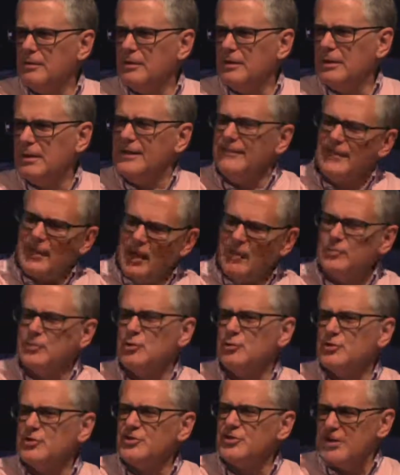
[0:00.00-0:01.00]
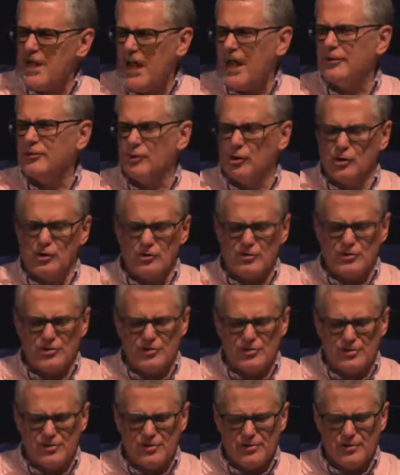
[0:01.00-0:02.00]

living up to standards.